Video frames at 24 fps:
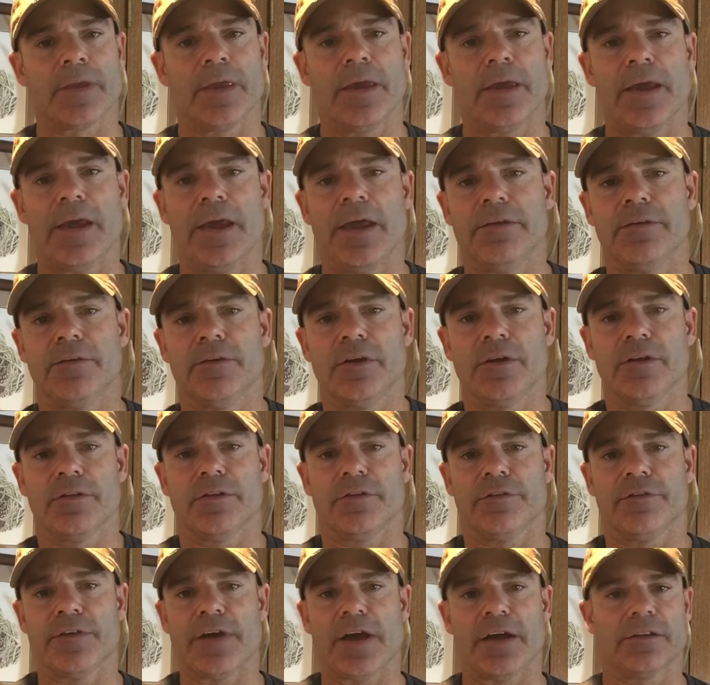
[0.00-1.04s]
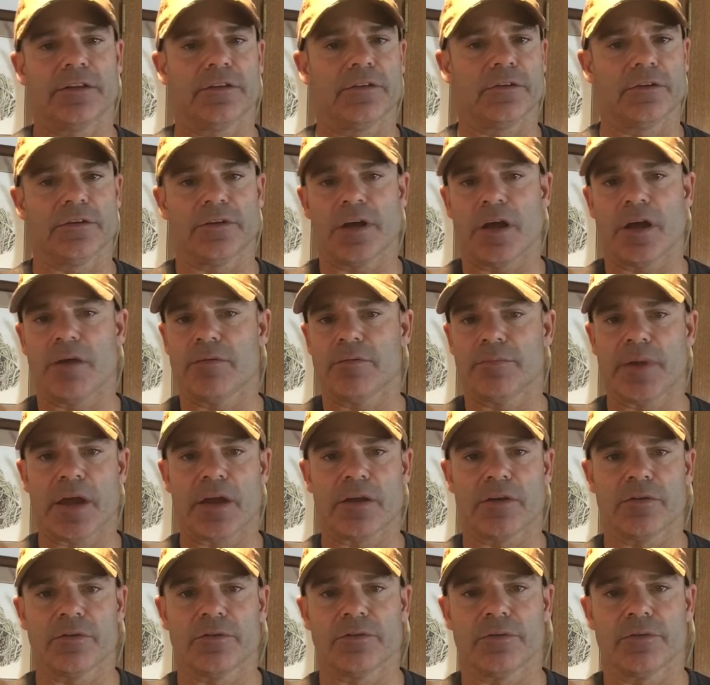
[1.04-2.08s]
And the fact that they're
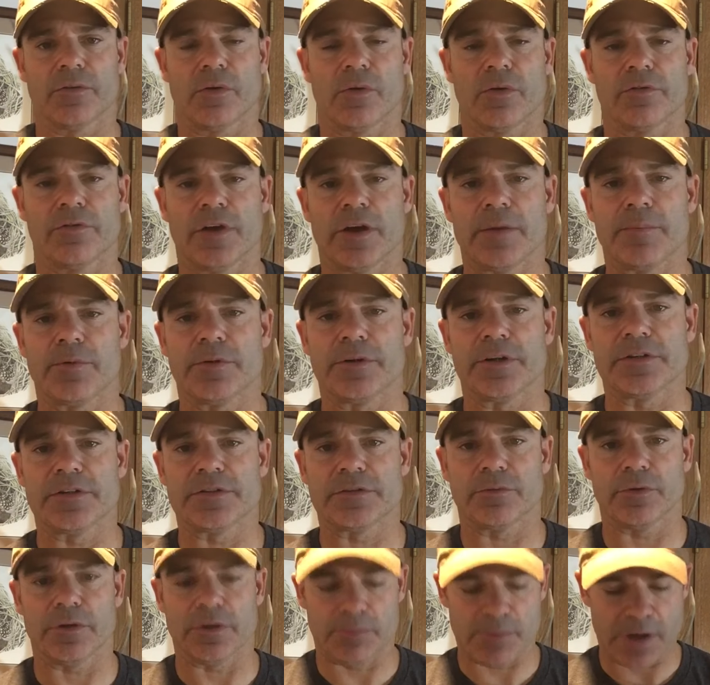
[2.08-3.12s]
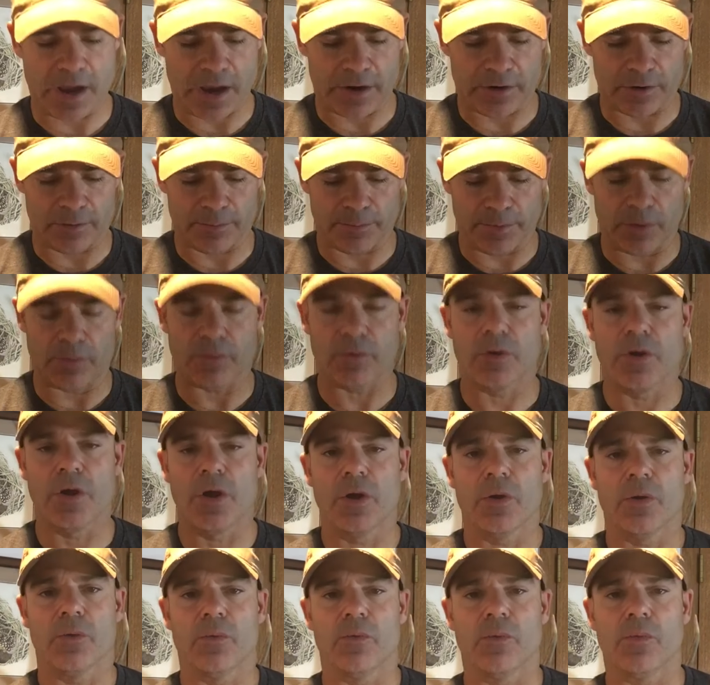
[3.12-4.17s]
Diamondback or Viper doesn't really matter, but
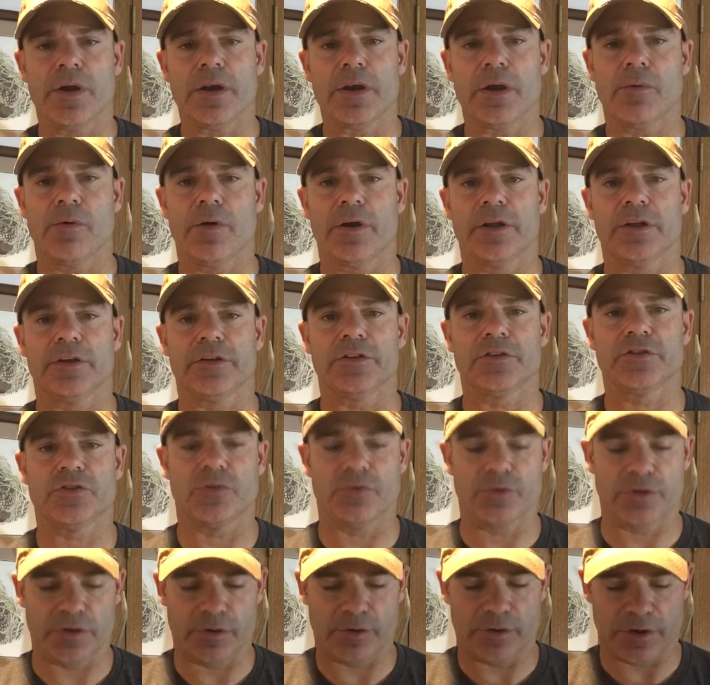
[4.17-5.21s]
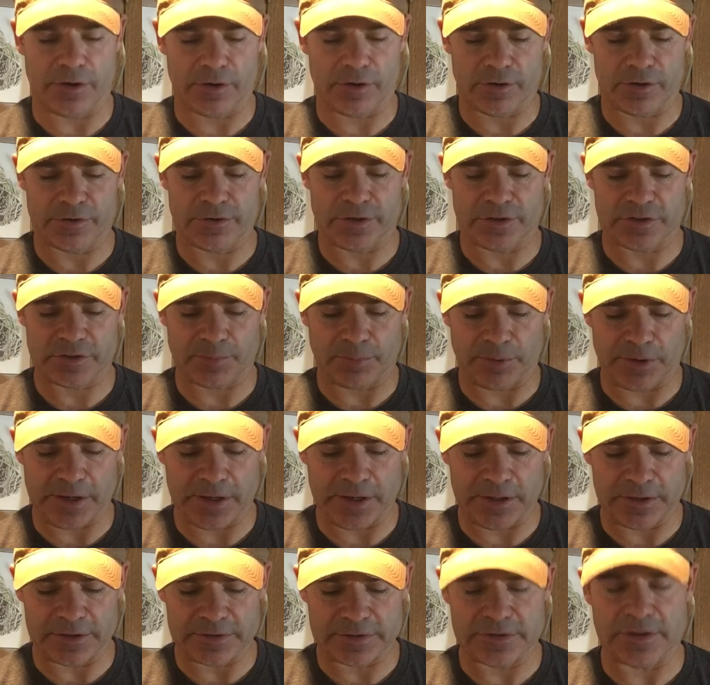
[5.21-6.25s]
what I want to show you here is
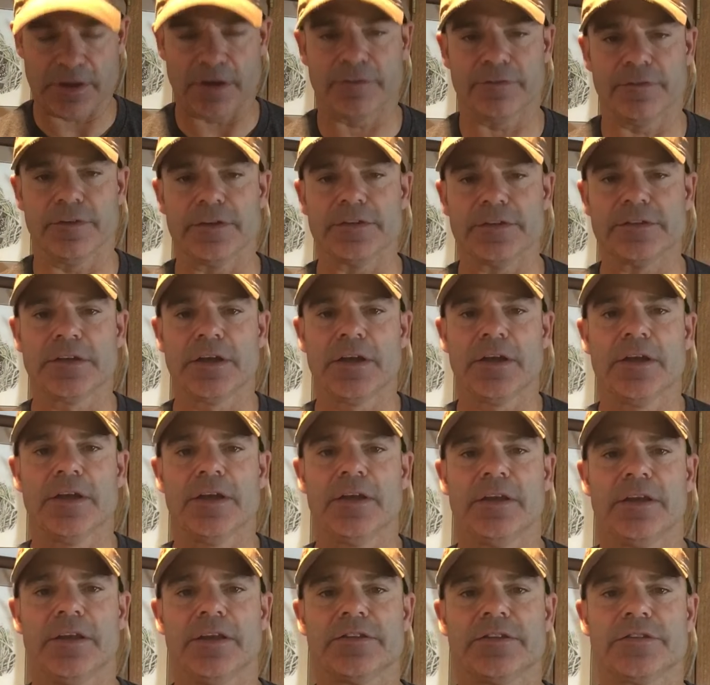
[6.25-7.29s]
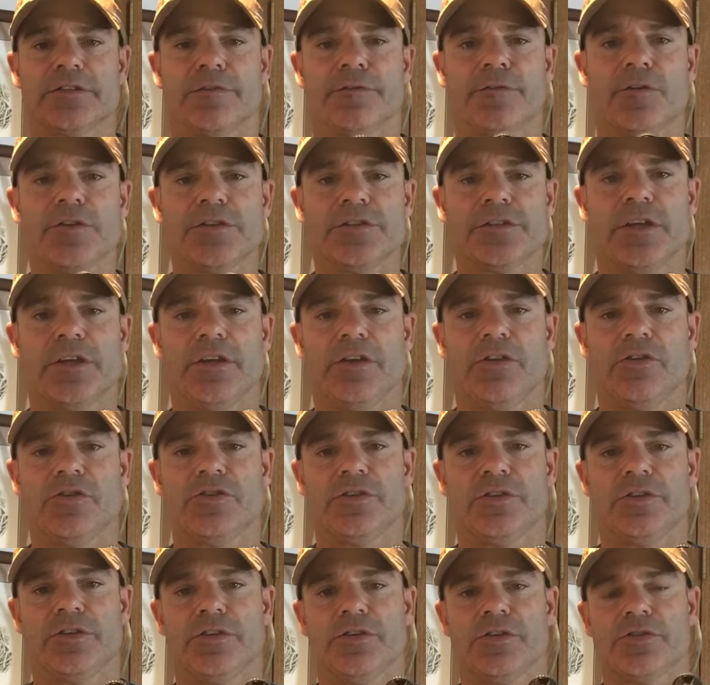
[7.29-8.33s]
explain this stuff is the first thing you
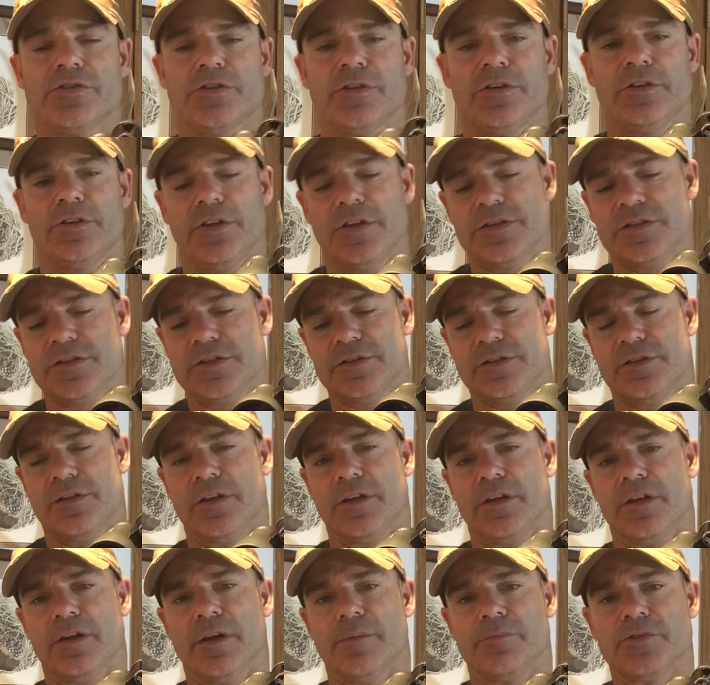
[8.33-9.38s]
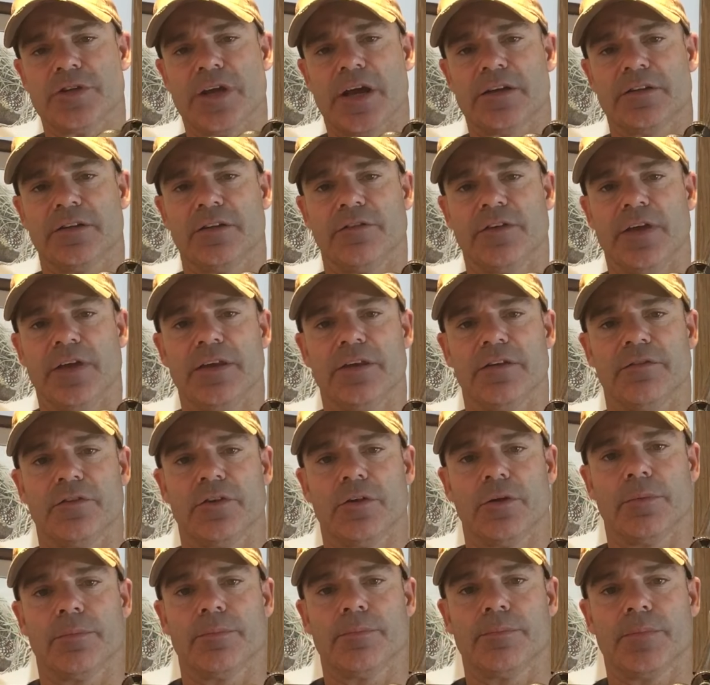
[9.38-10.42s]
should, this is the objective end of
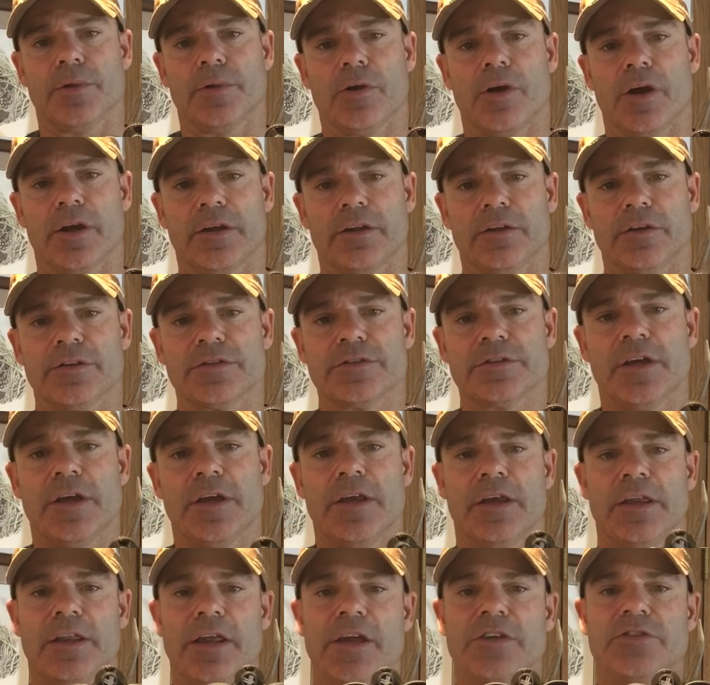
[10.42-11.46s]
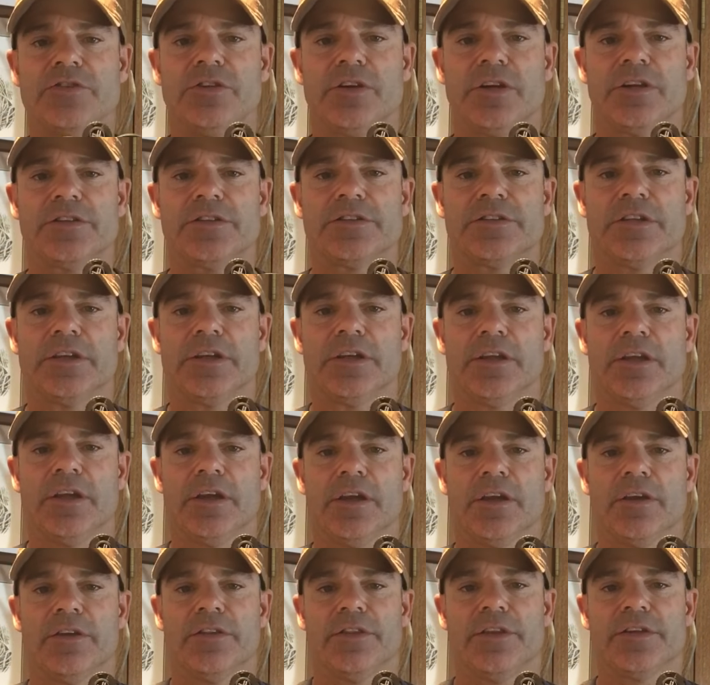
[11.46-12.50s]
your binoculars. And as you can see,
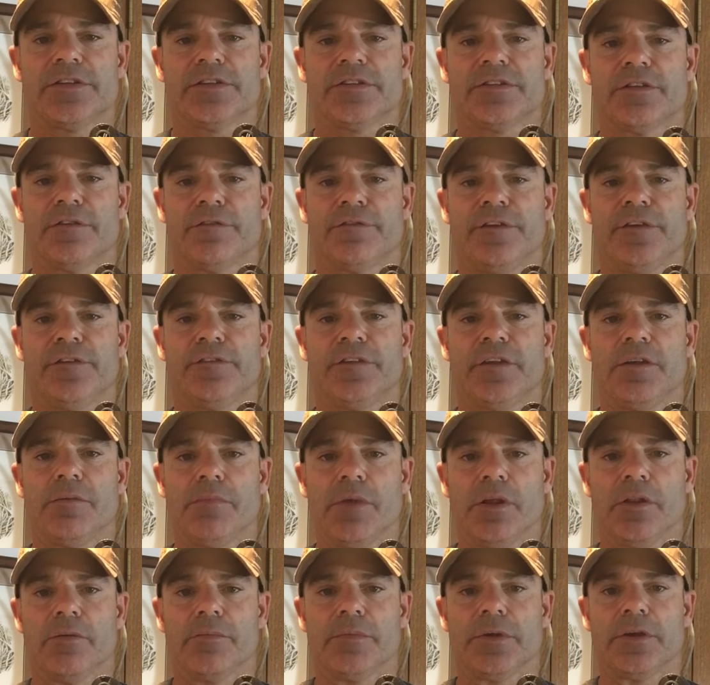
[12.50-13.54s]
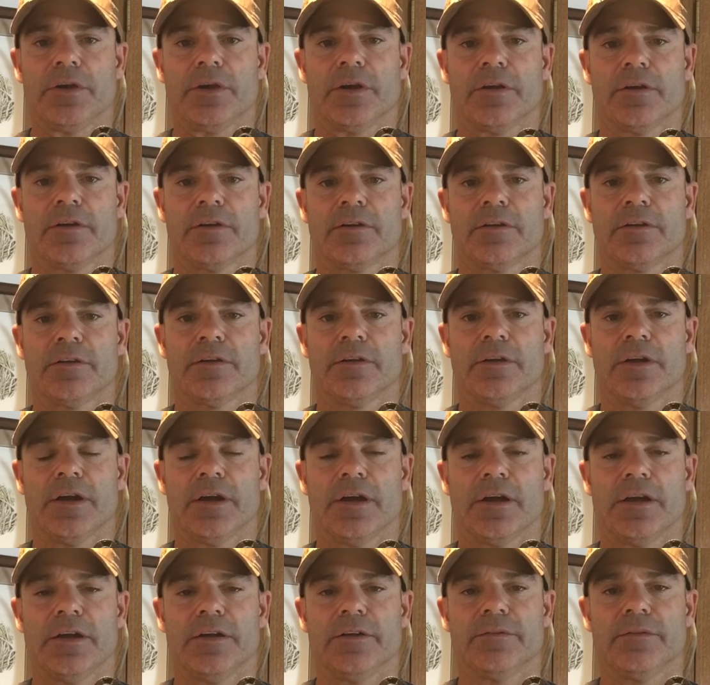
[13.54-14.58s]
this is the 50 millimeter
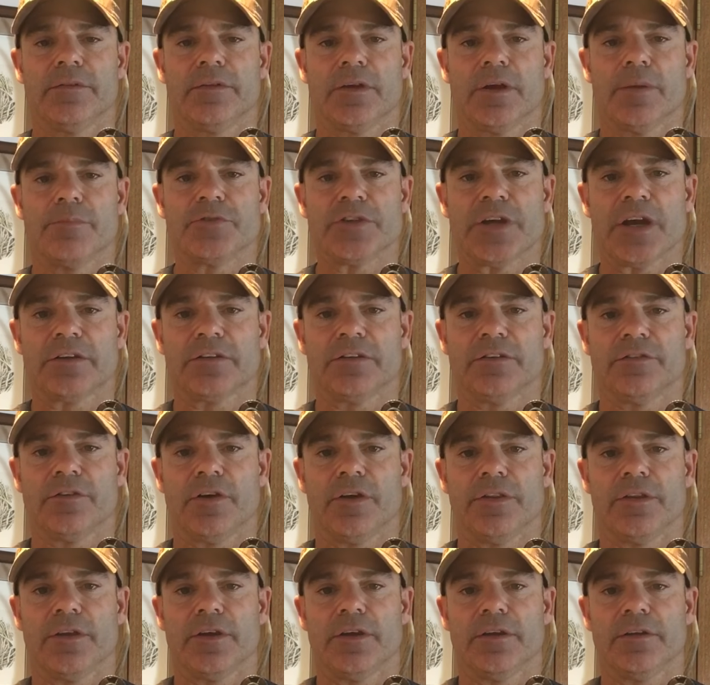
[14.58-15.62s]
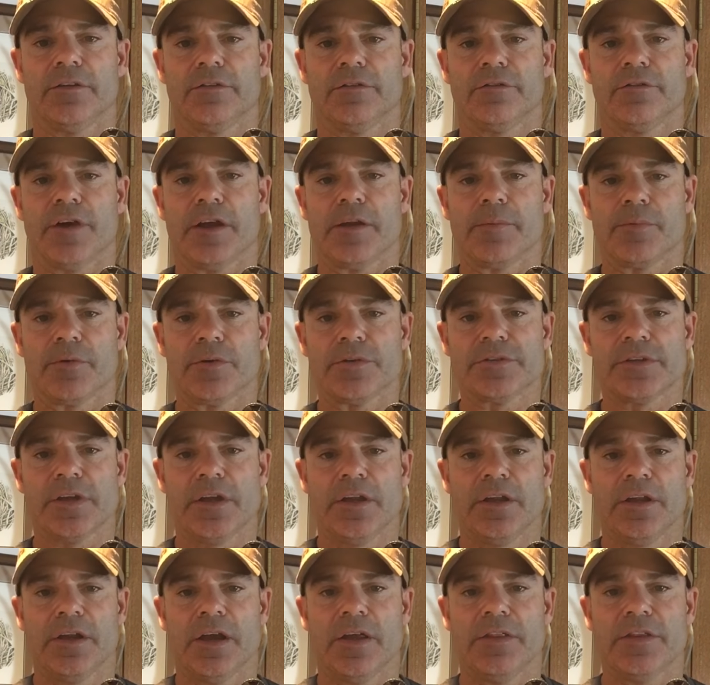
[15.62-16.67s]
objective on the Vipers,
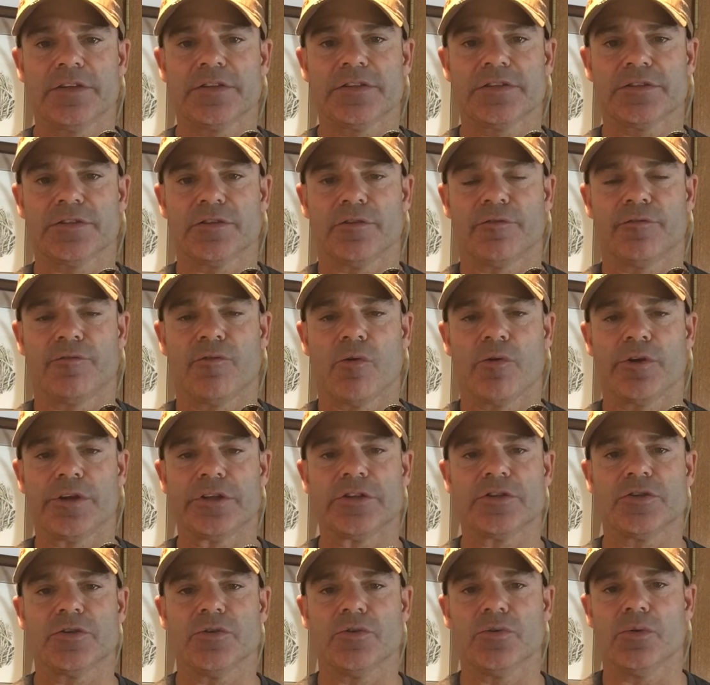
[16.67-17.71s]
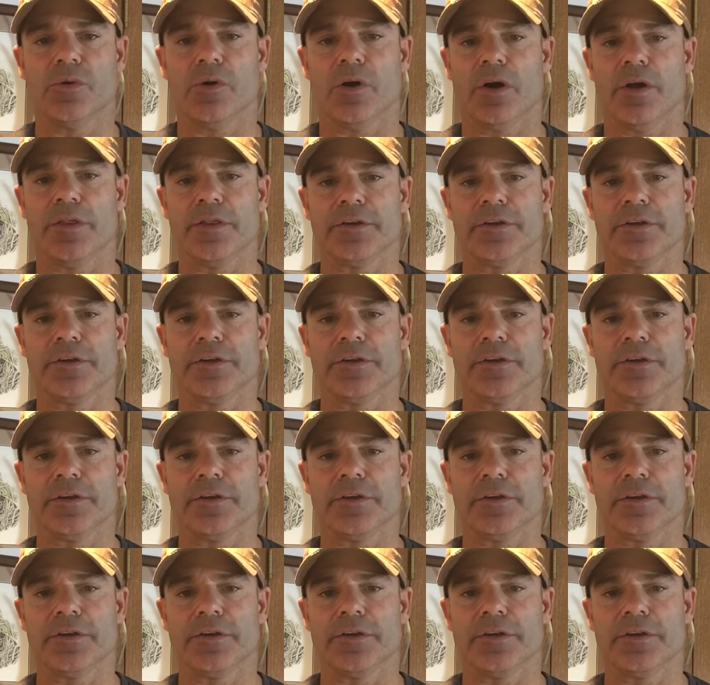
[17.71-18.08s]
and this is the 42 on the